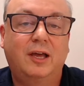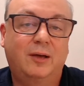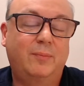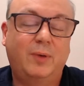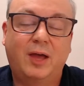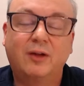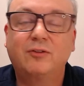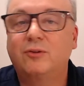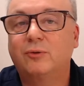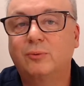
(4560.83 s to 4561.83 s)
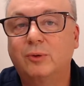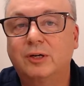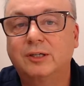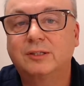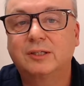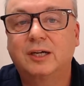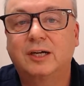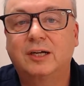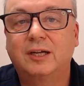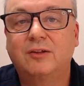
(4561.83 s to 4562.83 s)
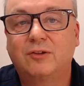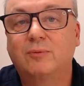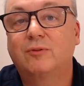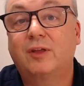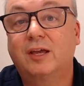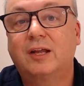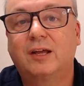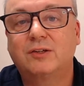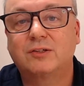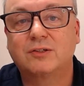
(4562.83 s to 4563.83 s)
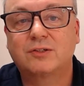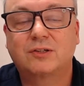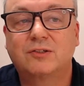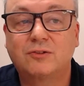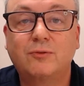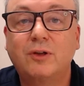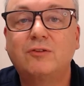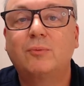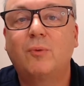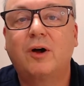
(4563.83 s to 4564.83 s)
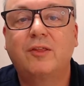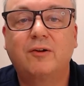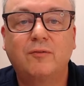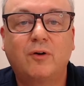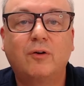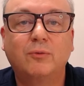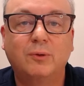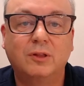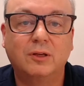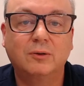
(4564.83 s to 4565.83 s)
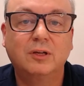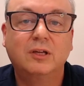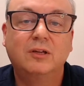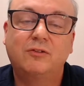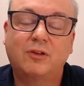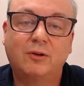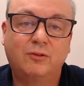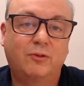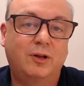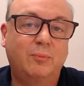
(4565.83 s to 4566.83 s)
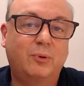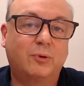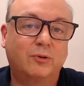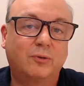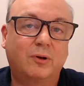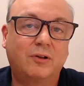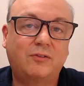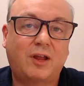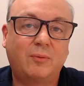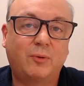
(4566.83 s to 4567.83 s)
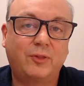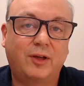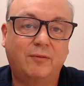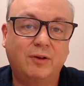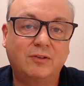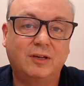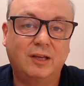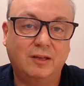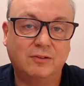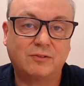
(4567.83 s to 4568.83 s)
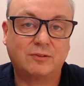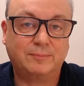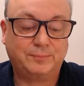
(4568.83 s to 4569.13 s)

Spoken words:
How does it all work in terms of their connections? Because there's a reason why they're involved with you. So it's really important to understand what that reason is.